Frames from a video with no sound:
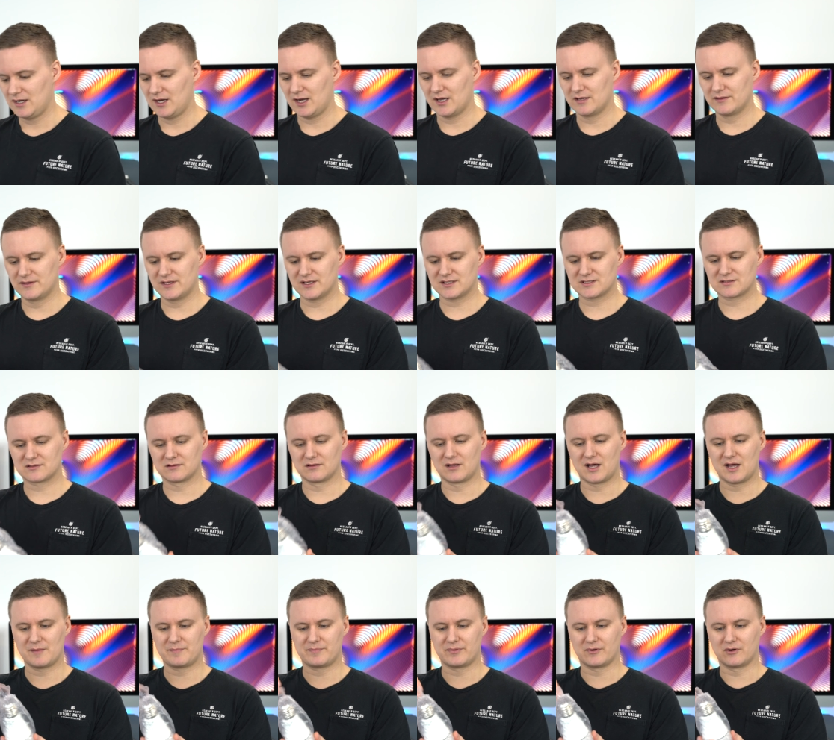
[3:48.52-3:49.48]
And this
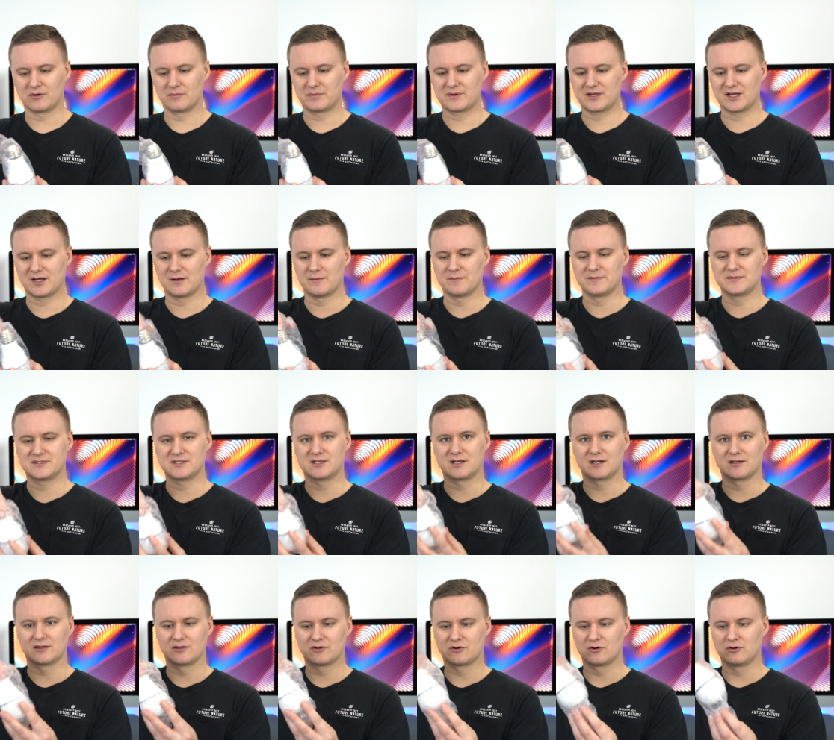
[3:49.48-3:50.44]
light bulb comes in
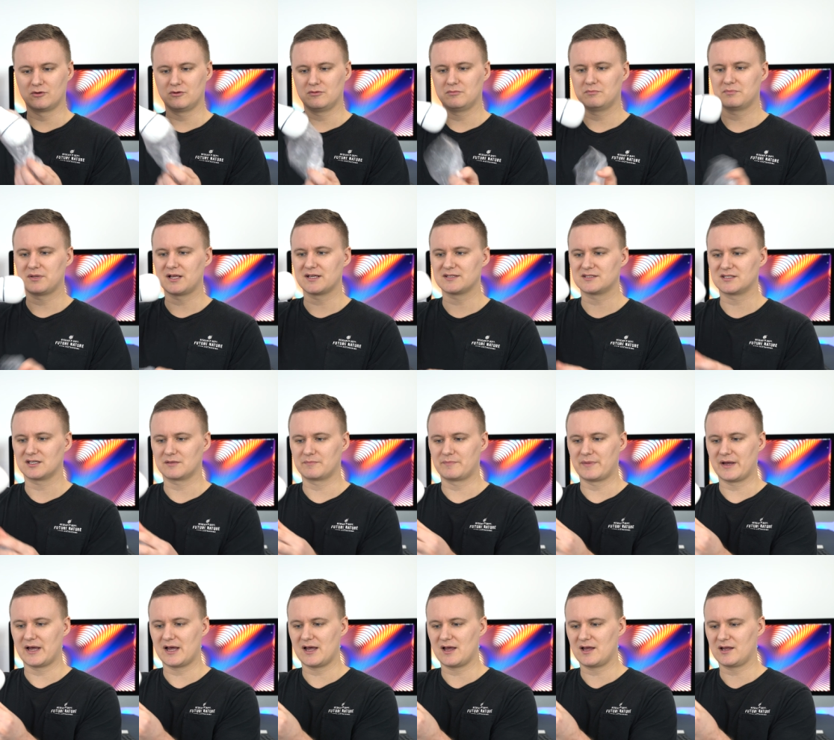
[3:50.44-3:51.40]
a little plastic
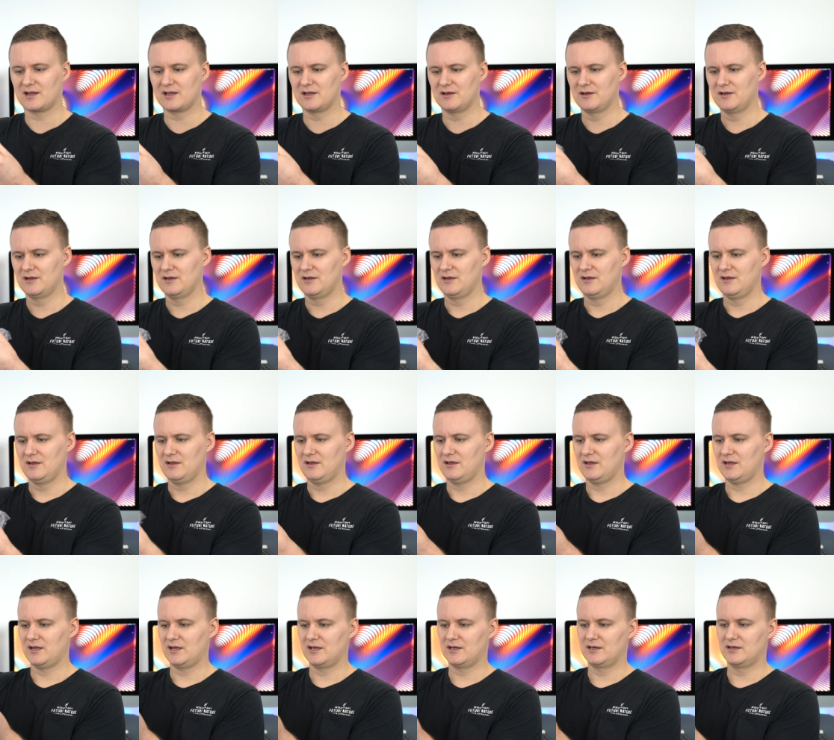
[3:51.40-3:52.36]
bag,
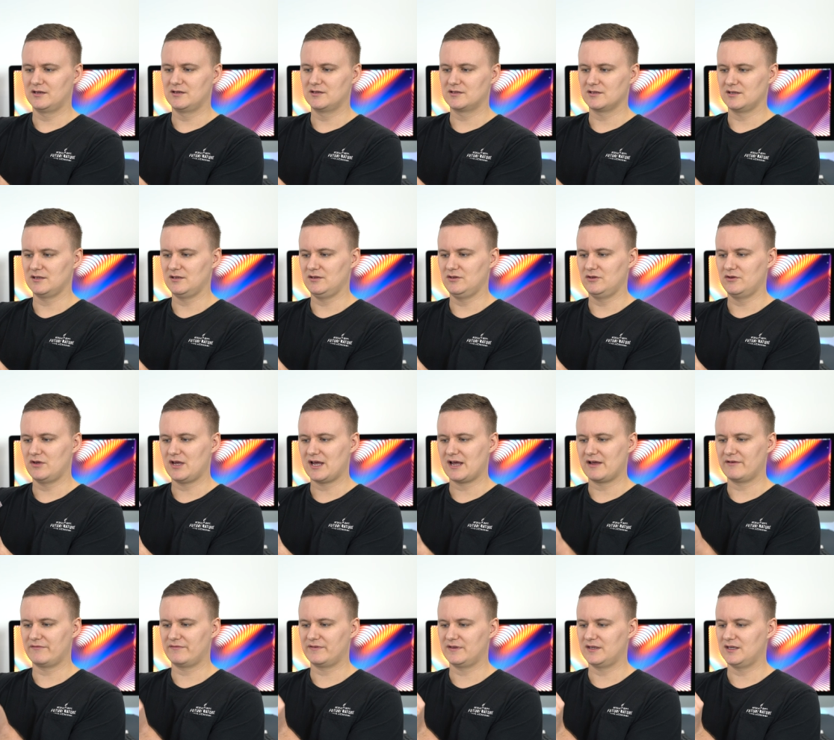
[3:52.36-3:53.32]
and you
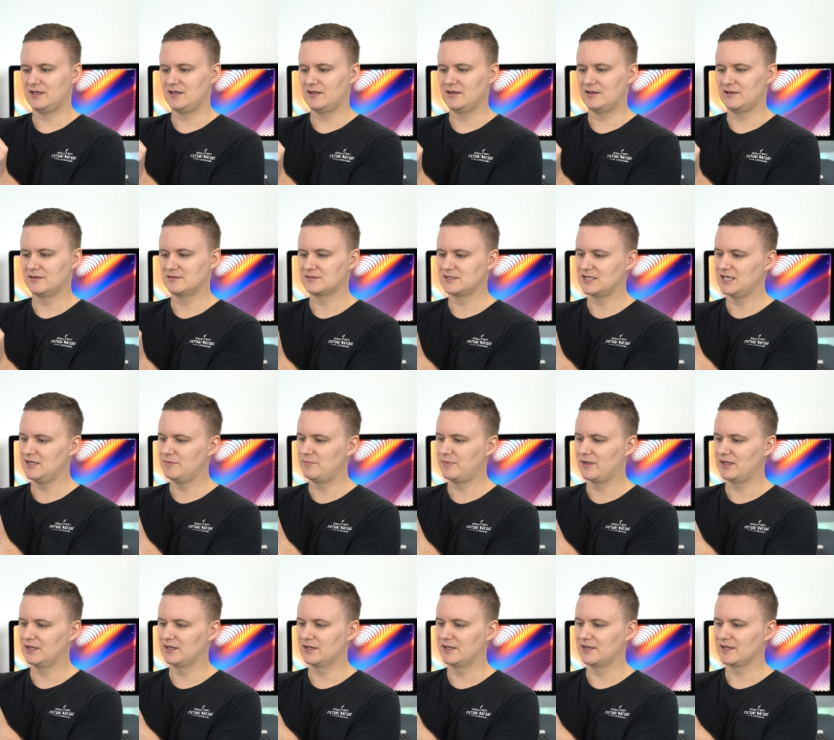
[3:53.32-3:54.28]
have here
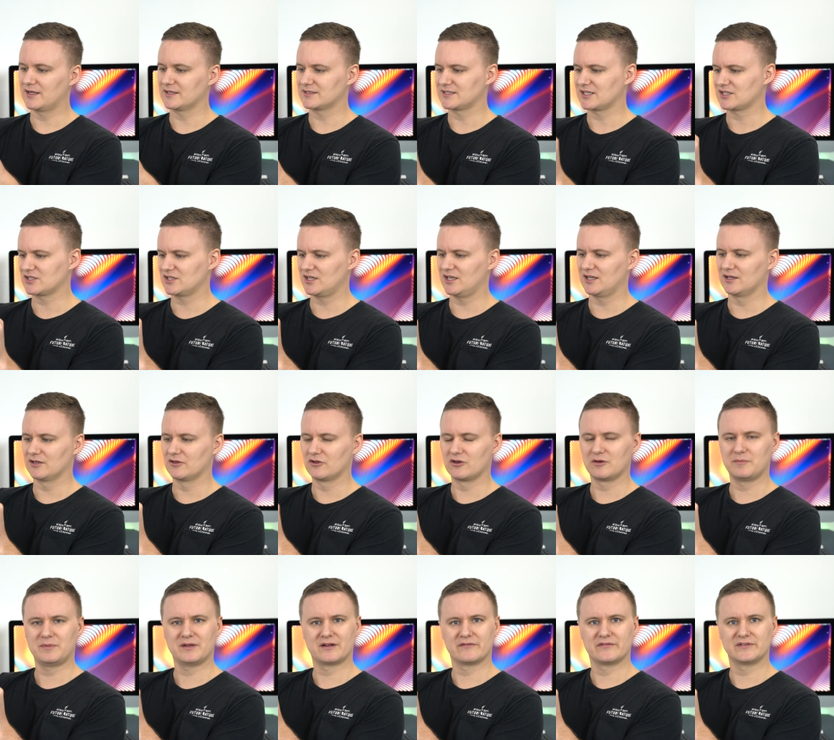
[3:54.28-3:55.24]
TP-Link. It's actually a
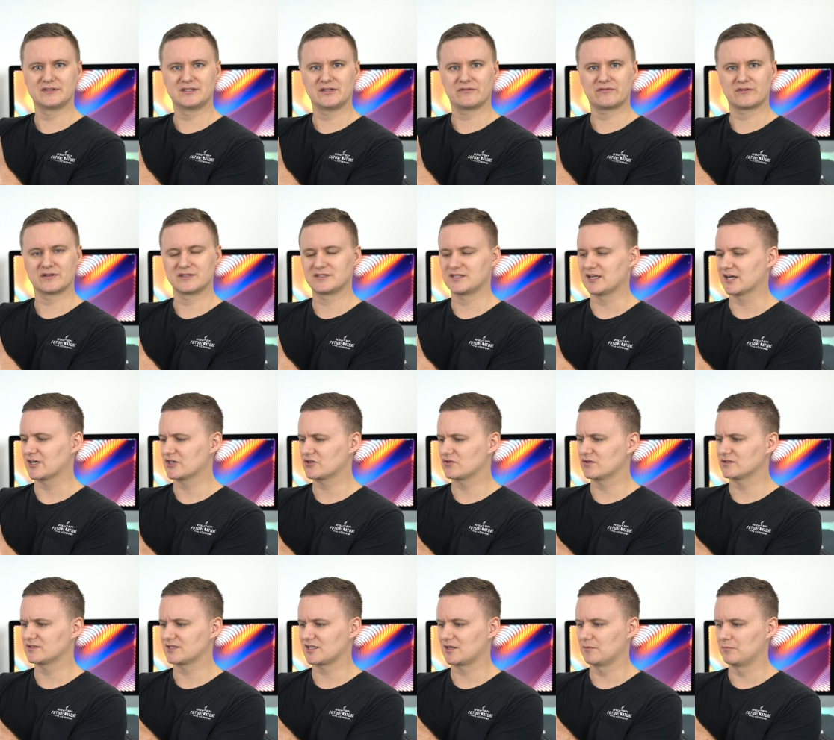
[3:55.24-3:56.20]
little bit of a different
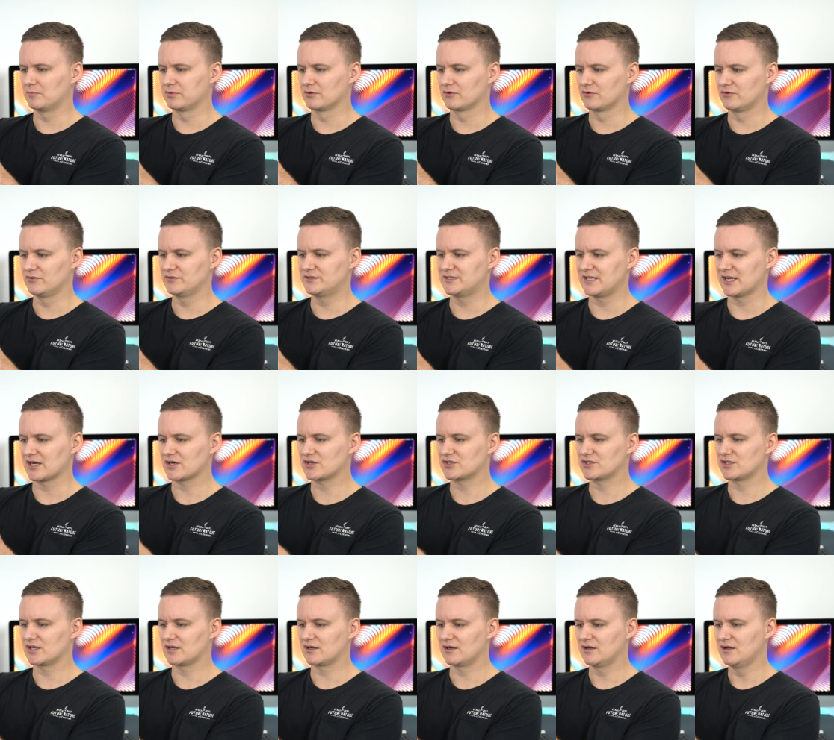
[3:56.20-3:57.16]
texture. It's like a blue
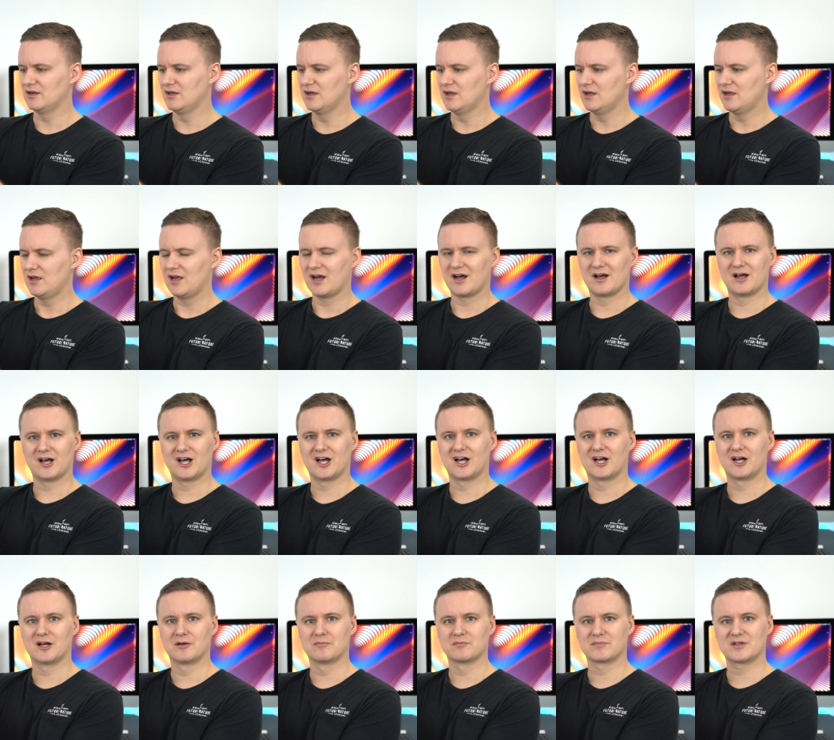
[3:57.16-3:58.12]
texture
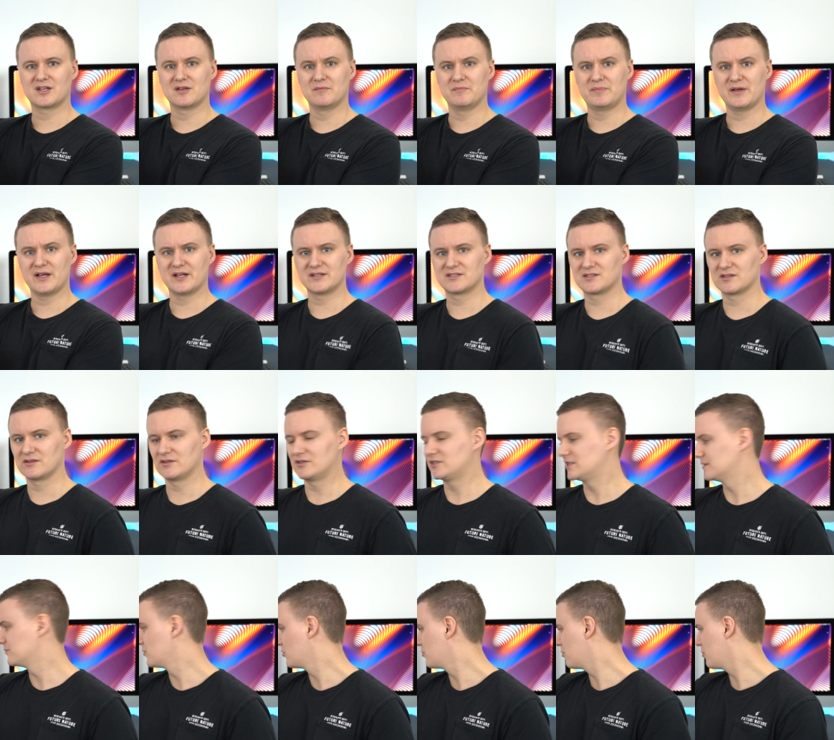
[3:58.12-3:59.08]
compared to the
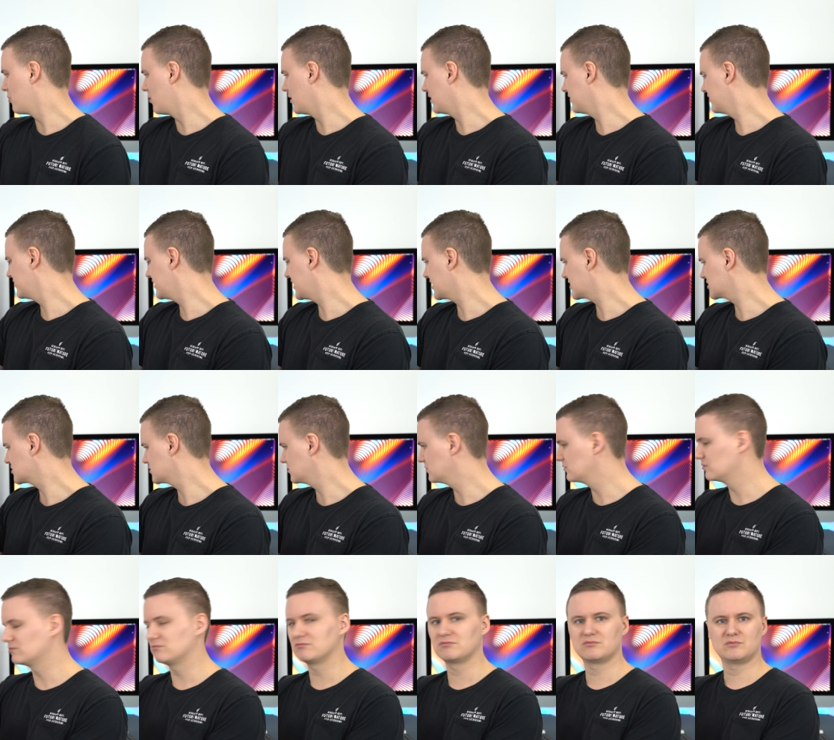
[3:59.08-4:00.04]
dimmable one. The
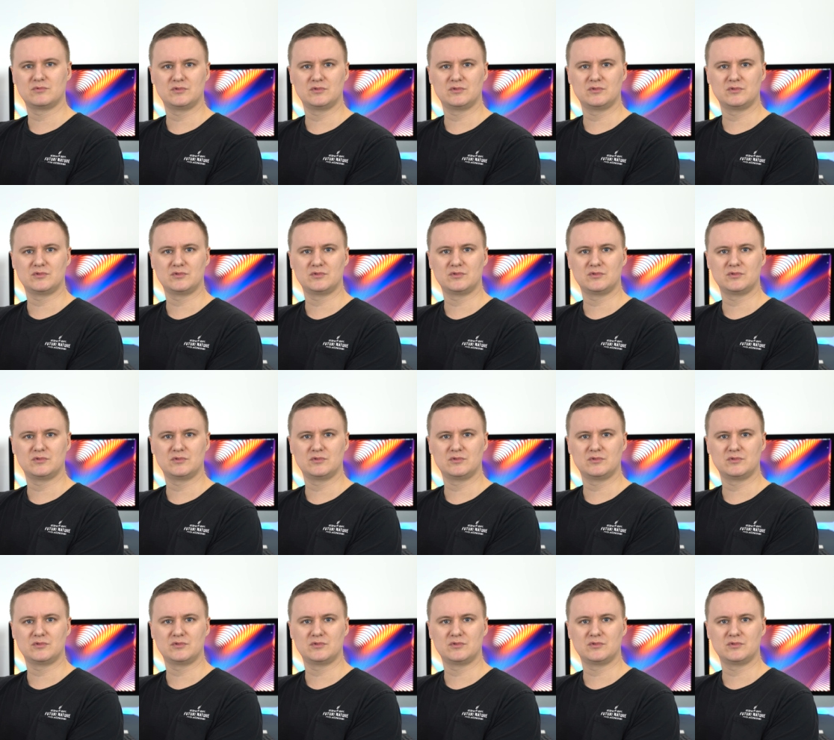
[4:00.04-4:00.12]
actual